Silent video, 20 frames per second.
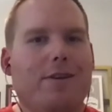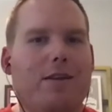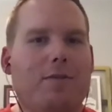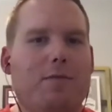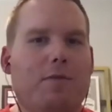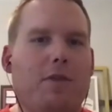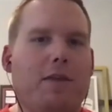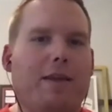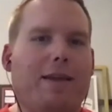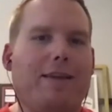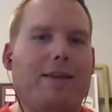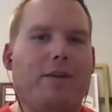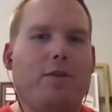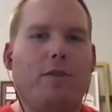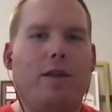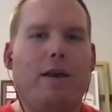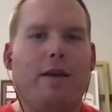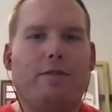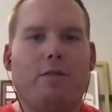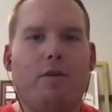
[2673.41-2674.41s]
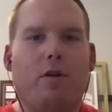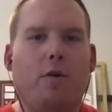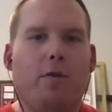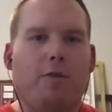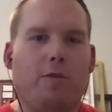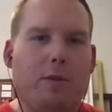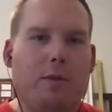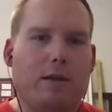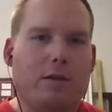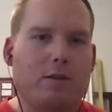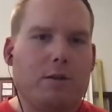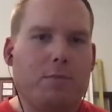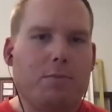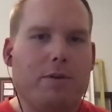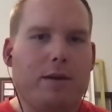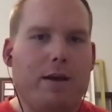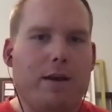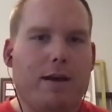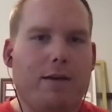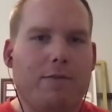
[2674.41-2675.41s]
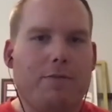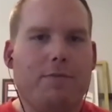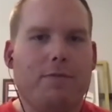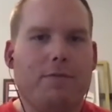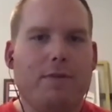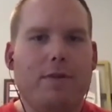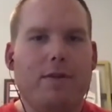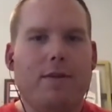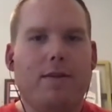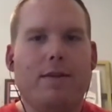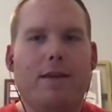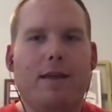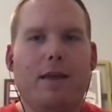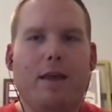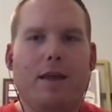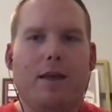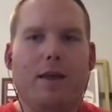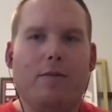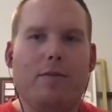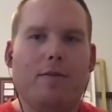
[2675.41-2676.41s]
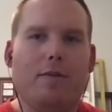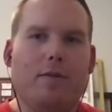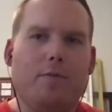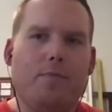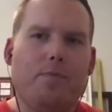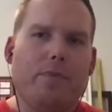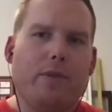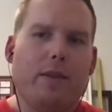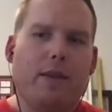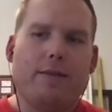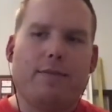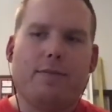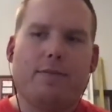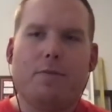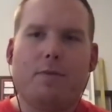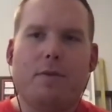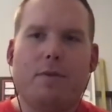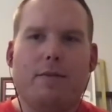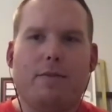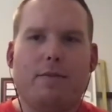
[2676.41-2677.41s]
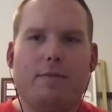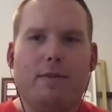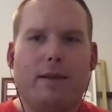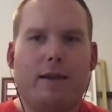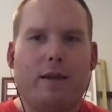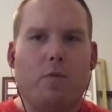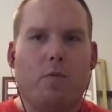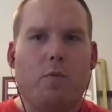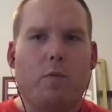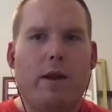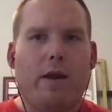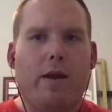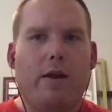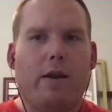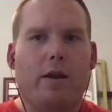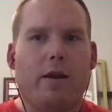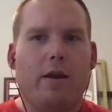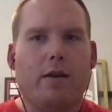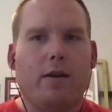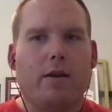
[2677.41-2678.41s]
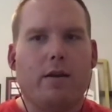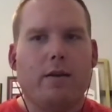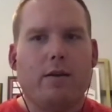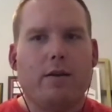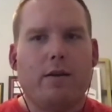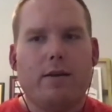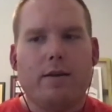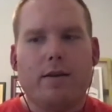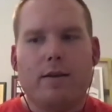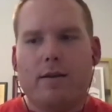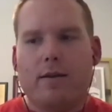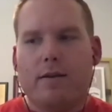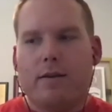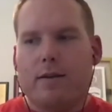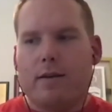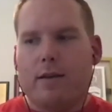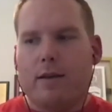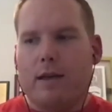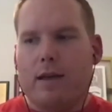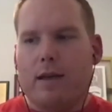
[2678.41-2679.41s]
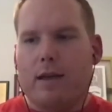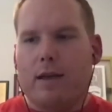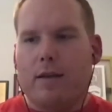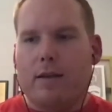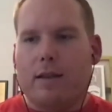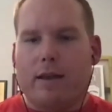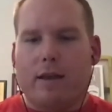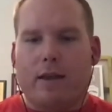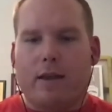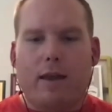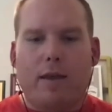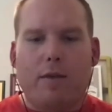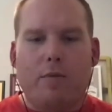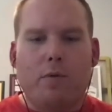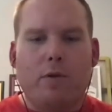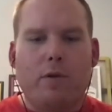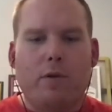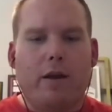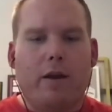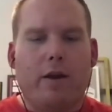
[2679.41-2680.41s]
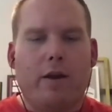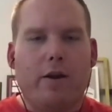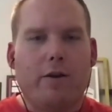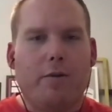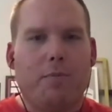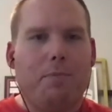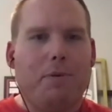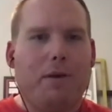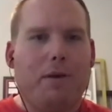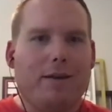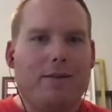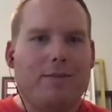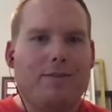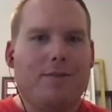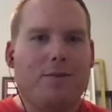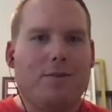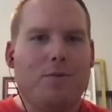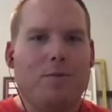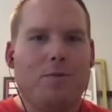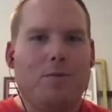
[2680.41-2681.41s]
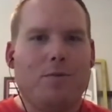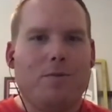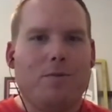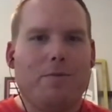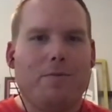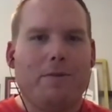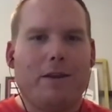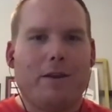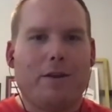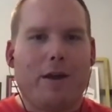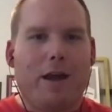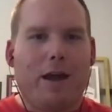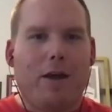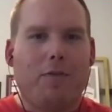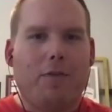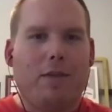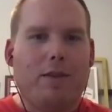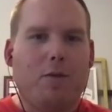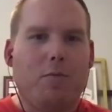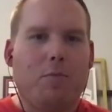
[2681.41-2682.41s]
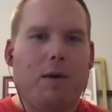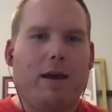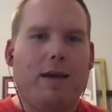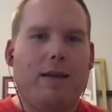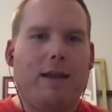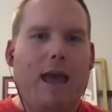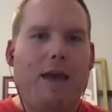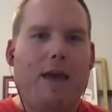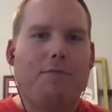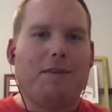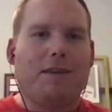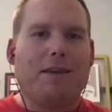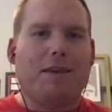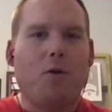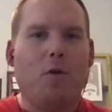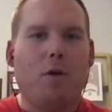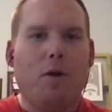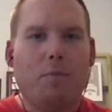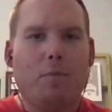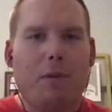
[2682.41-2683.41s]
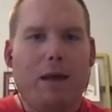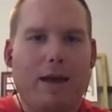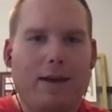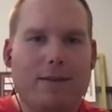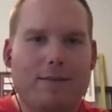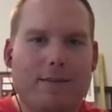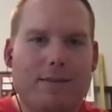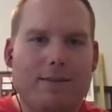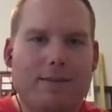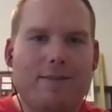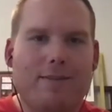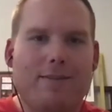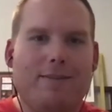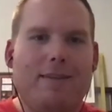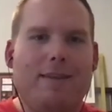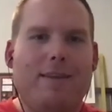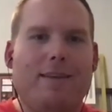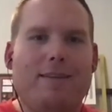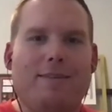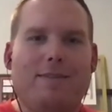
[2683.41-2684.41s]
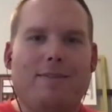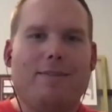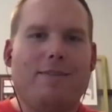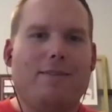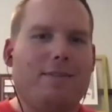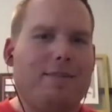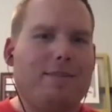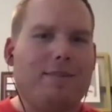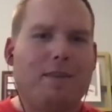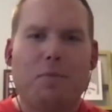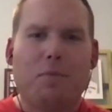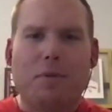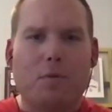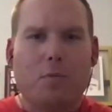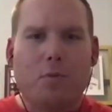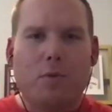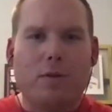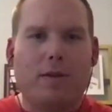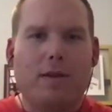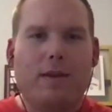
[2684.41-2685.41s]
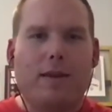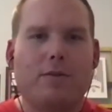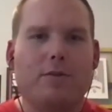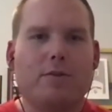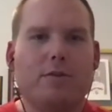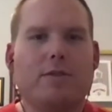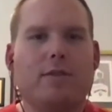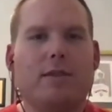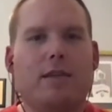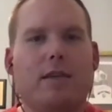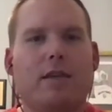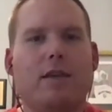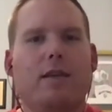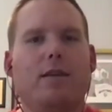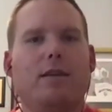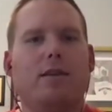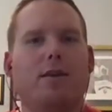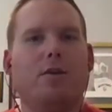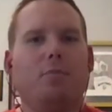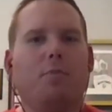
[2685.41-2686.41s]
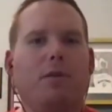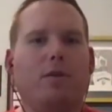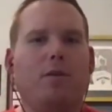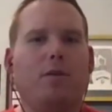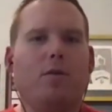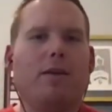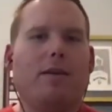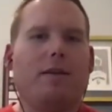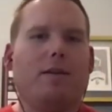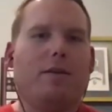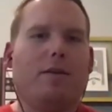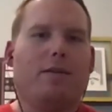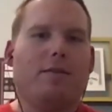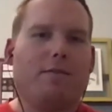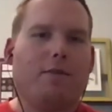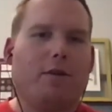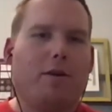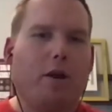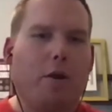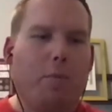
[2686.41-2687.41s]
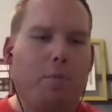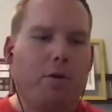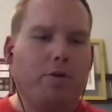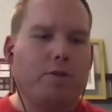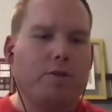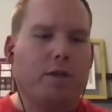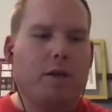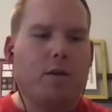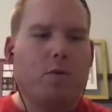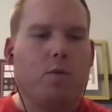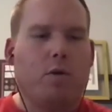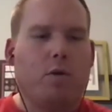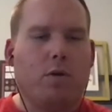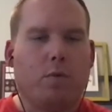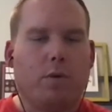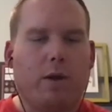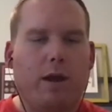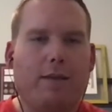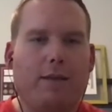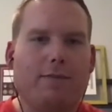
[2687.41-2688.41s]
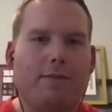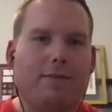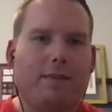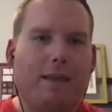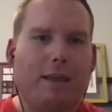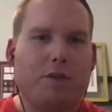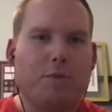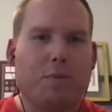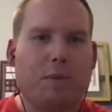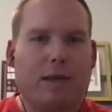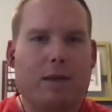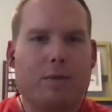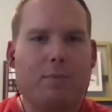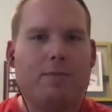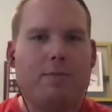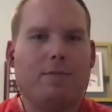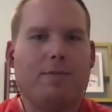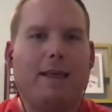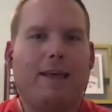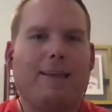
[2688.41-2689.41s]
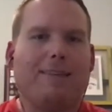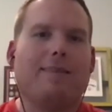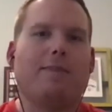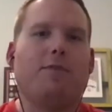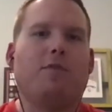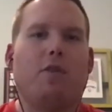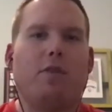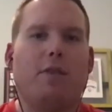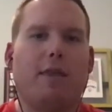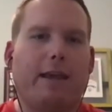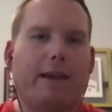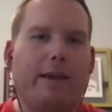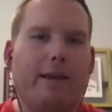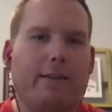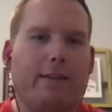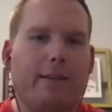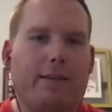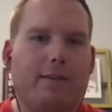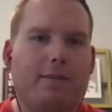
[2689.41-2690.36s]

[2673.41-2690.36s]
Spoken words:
If you think your logs are always being shipped off, it's like a rare, like a really hard bug to figure out that you might have to go on box and just see is something really interesting. but you can start approaching a world where SSH becomes less of a thing, at least.